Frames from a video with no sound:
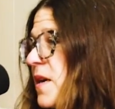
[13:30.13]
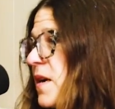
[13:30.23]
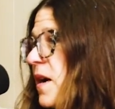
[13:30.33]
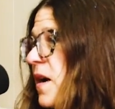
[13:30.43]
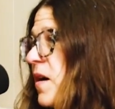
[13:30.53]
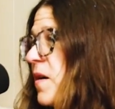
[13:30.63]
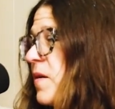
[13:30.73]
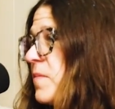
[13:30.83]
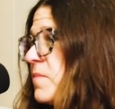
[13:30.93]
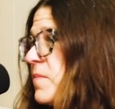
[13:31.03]

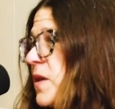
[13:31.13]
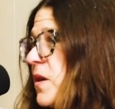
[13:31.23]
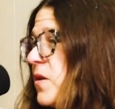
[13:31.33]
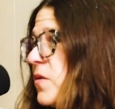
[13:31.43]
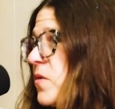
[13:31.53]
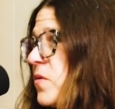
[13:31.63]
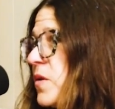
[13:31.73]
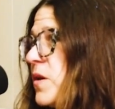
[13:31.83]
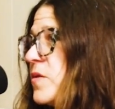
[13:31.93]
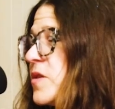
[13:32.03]
You
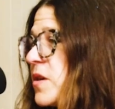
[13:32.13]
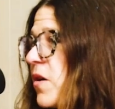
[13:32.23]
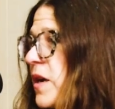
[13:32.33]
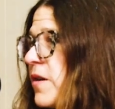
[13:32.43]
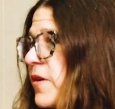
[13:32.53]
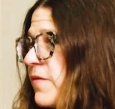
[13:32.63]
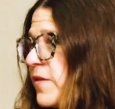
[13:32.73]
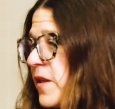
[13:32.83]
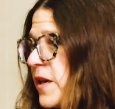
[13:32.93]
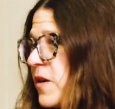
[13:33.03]
used to I feel
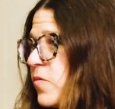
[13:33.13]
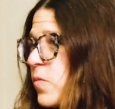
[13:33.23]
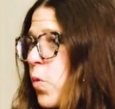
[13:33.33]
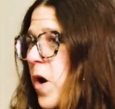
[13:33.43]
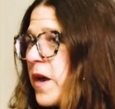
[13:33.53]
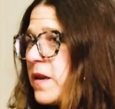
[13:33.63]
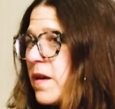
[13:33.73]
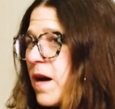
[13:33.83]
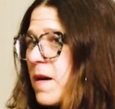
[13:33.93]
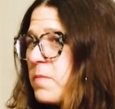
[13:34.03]
like you would wind
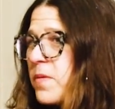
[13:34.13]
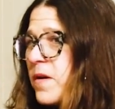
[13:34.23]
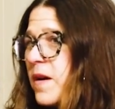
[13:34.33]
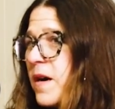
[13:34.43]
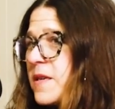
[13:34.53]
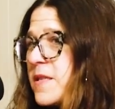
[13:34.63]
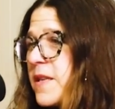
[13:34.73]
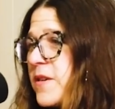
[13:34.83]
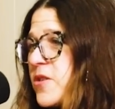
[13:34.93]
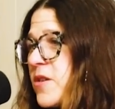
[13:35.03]
up a
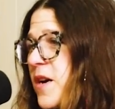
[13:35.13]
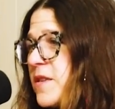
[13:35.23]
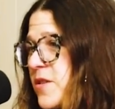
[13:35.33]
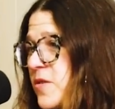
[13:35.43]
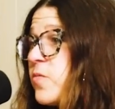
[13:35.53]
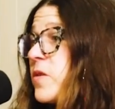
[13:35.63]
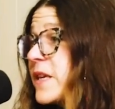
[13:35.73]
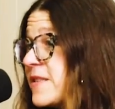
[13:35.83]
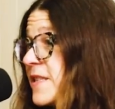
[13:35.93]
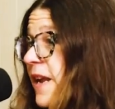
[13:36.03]
slingshot to release
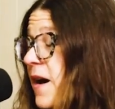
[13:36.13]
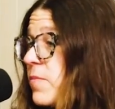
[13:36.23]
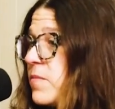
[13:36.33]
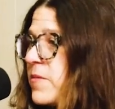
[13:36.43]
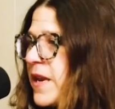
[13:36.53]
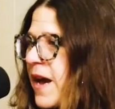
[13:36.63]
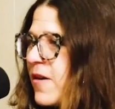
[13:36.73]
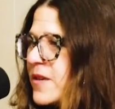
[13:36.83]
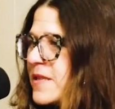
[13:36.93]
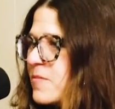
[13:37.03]
an album, and now
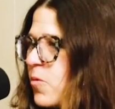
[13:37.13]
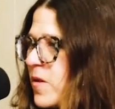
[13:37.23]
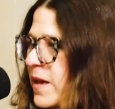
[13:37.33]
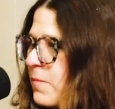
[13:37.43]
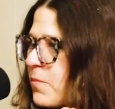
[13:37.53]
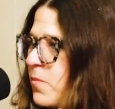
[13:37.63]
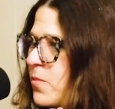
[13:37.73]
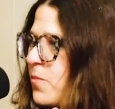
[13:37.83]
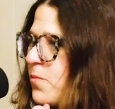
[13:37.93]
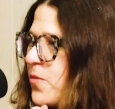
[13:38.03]
it's more like boop, boop,
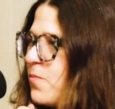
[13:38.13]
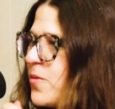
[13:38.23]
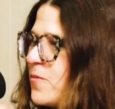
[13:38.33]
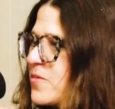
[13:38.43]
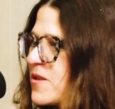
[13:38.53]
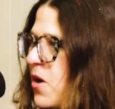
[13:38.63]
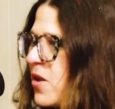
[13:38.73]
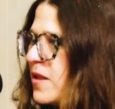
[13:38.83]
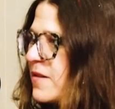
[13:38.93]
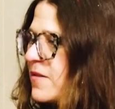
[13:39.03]
boop, boop, small
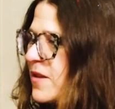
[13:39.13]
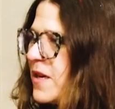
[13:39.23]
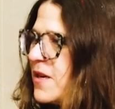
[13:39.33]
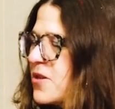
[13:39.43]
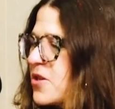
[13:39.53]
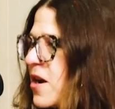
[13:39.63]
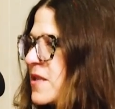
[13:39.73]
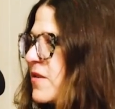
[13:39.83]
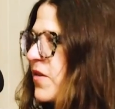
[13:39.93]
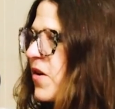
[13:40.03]
little shots of
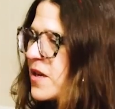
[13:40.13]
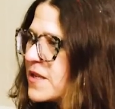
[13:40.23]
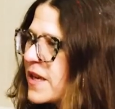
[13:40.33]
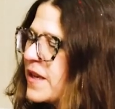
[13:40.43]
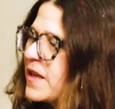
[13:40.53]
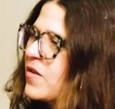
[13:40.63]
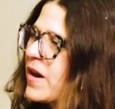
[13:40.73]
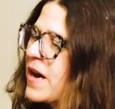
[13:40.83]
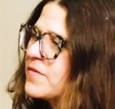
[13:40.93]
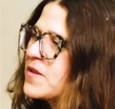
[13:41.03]
content. You have
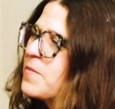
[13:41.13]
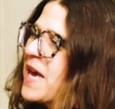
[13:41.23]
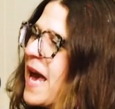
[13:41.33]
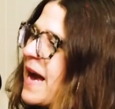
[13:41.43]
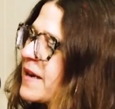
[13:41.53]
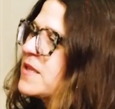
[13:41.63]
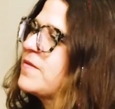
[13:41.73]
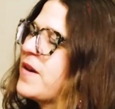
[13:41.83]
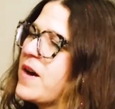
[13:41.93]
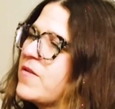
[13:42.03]
to be active
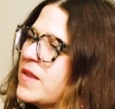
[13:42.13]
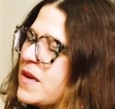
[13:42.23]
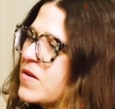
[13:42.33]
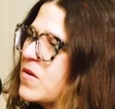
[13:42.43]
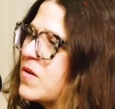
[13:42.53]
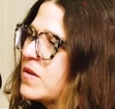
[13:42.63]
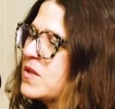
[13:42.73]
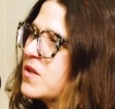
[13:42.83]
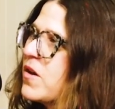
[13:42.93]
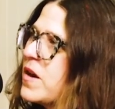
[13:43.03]
out there all the
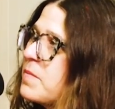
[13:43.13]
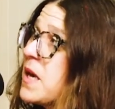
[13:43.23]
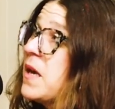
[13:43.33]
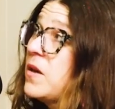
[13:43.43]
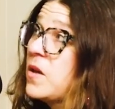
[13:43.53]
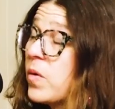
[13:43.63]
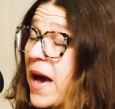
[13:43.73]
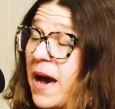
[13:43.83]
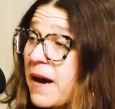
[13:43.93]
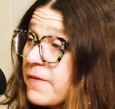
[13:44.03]
time. You
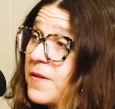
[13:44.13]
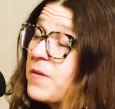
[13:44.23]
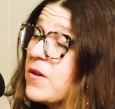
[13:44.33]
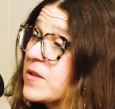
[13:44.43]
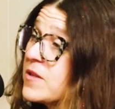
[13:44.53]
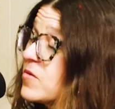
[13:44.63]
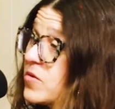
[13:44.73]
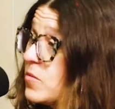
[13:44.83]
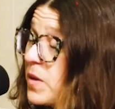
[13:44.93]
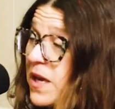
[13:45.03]
have to be on social
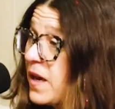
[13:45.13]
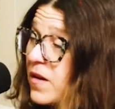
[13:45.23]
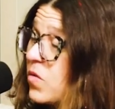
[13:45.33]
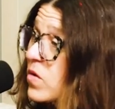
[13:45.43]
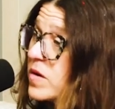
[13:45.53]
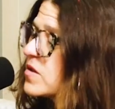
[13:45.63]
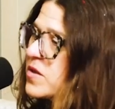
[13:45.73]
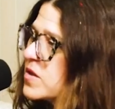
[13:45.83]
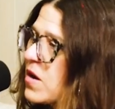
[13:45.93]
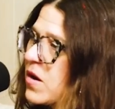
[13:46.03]
media, or it's just
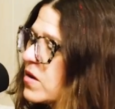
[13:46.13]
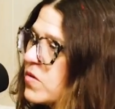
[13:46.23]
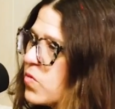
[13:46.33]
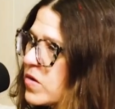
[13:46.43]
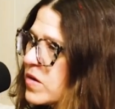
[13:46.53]
not going to work.